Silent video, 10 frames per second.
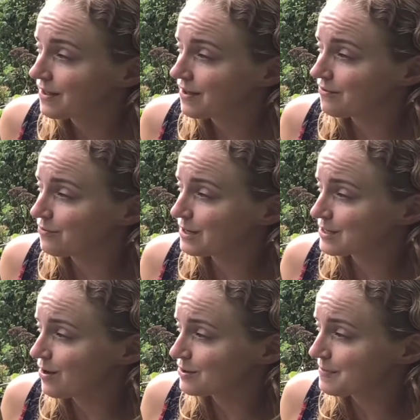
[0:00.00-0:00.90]
a voice
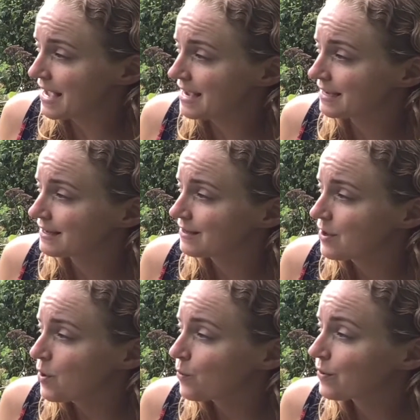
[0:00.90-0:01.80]
called back.
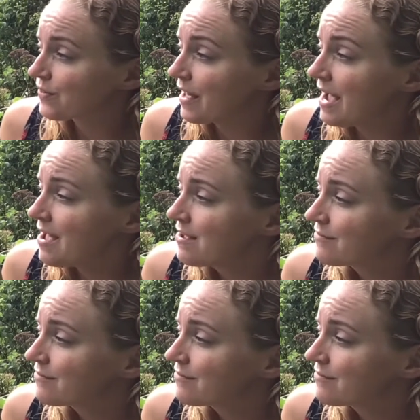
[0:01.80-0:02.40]
With that,